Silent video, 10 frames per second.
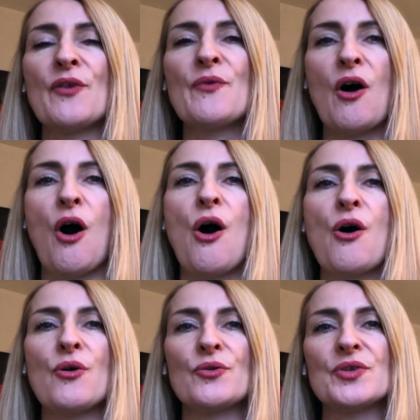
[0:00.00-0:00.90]
of
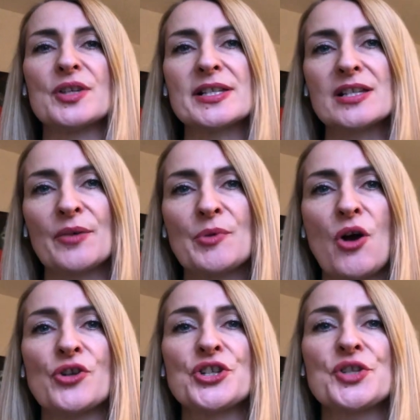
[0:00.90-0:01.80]
all the
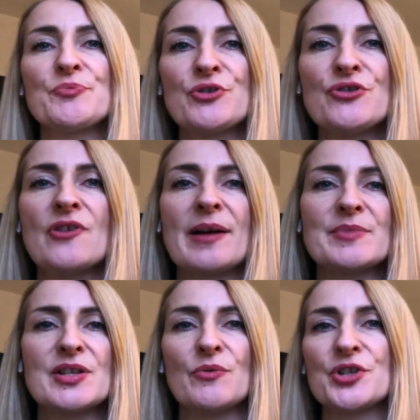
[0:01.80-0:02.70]
subconscious
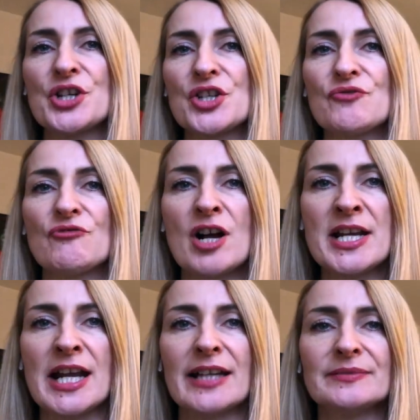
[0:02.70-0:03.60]
programs that were just
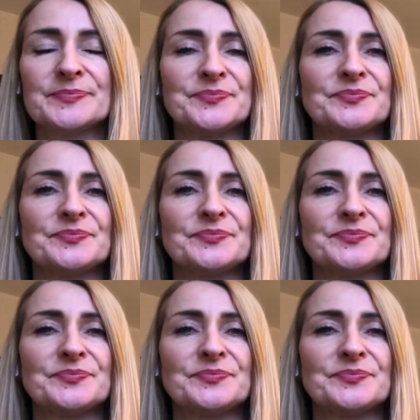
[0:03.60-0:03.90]
running